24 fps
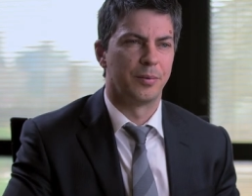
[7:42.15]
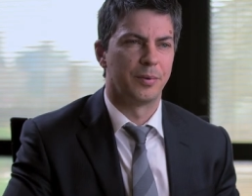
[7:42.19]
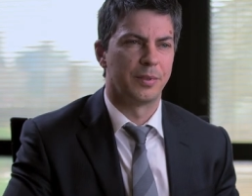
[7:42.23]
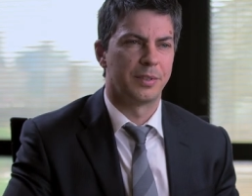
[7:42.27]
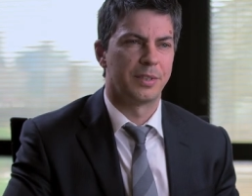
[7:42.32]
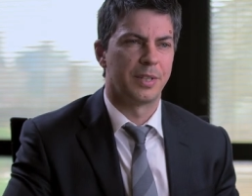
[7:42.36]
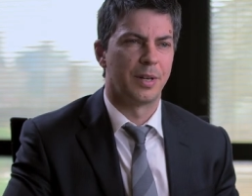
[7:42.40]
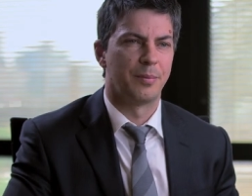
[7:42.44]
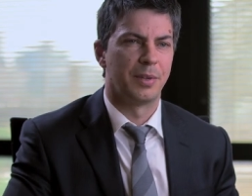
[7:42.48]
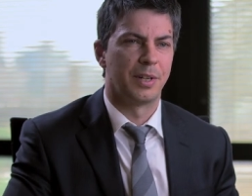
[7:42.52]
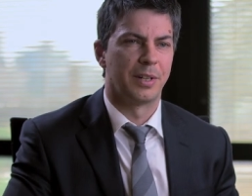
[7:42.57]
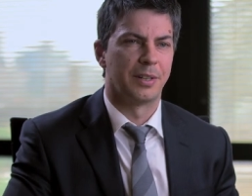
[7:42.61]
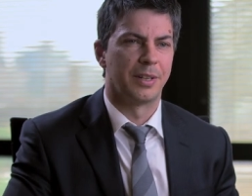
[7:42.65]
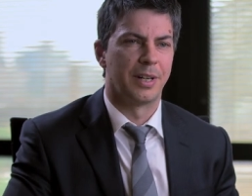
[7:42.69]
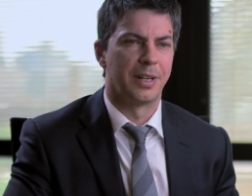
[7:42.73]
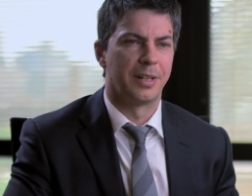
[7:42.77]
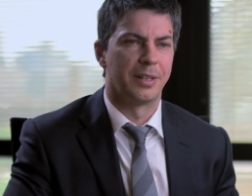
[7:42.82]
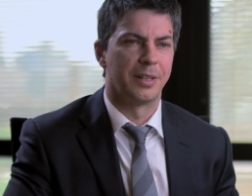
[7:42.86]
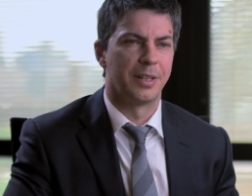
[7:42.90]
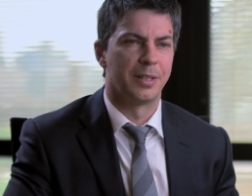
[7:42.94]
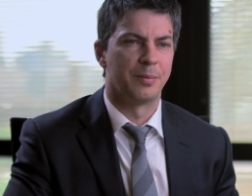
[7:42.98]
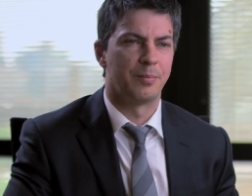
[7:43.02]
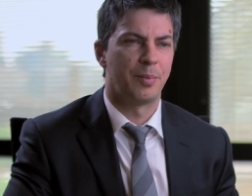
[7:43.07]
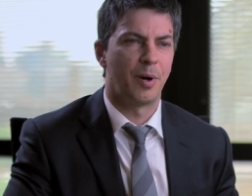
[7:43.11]
something
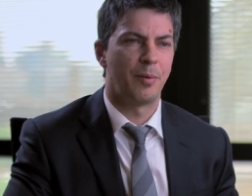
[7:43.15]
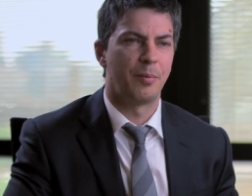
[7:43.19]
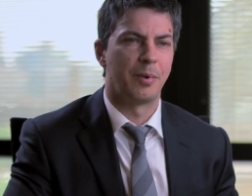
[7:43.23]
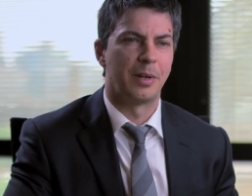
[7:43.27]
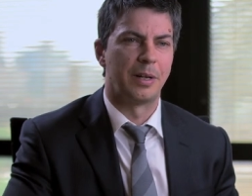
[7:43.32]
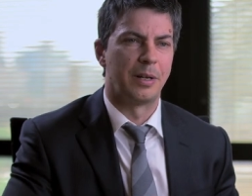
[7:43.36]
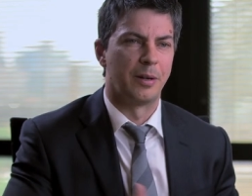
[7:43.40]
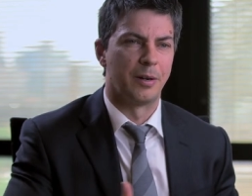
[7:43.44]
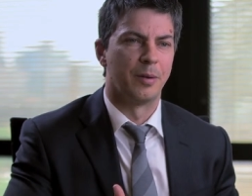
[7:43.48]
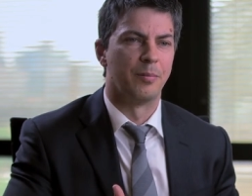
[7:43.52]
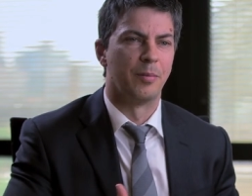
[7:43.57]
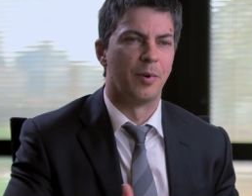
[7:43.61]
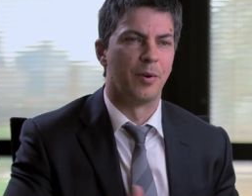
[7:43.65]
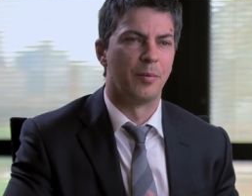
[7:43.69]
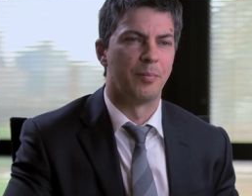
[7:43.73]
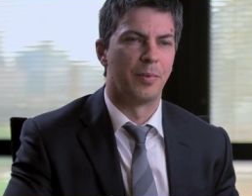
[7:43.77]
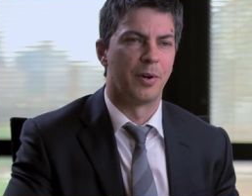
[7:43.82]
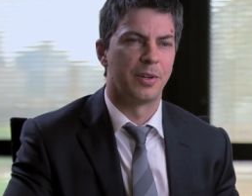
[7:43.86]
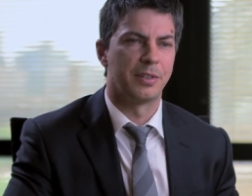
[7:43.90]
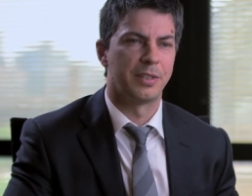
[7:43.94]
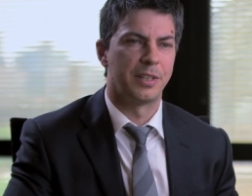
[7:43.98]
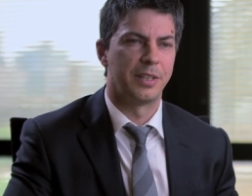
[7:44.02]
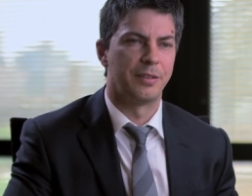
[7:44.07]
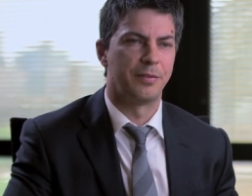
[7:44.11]
that is probably on a more
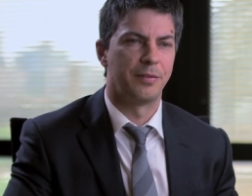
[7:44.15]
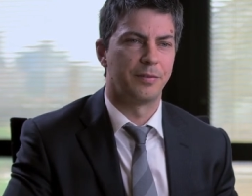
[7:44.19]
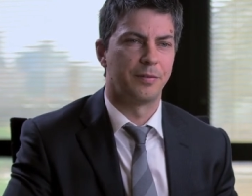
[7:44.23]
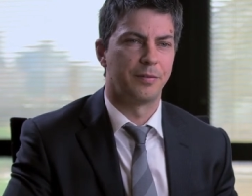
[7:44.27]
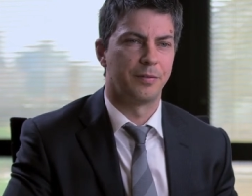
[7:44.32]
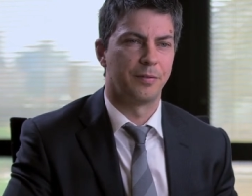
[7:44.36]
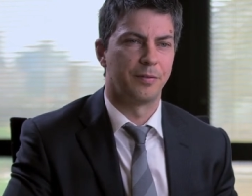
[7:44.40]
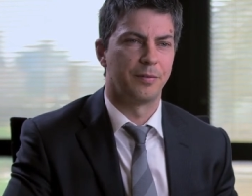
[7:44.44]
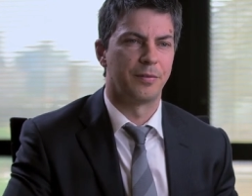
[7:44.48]
positive